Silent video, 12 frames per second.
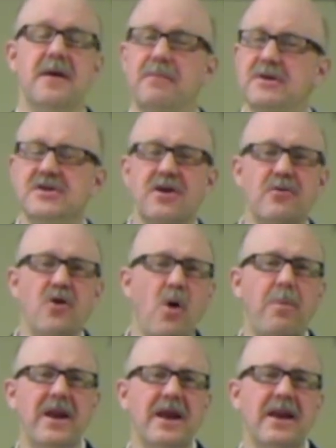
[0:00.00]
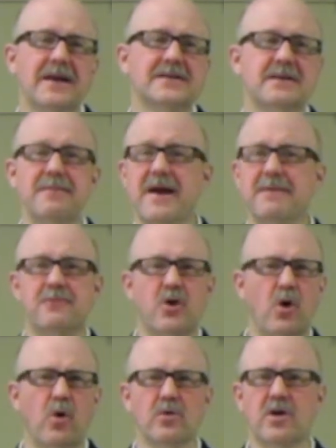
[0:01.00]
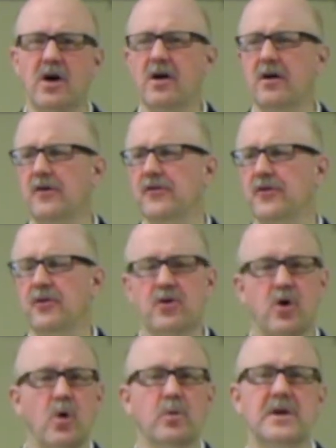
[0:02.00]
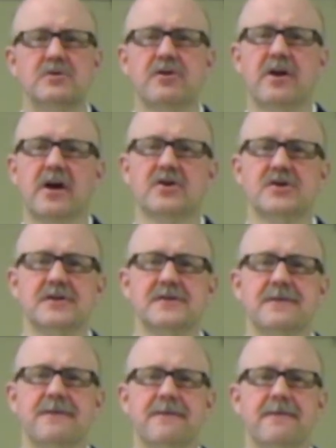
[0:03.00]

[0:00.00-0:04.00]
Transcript: But you know, nobody likes to make cold calls or cold introductions.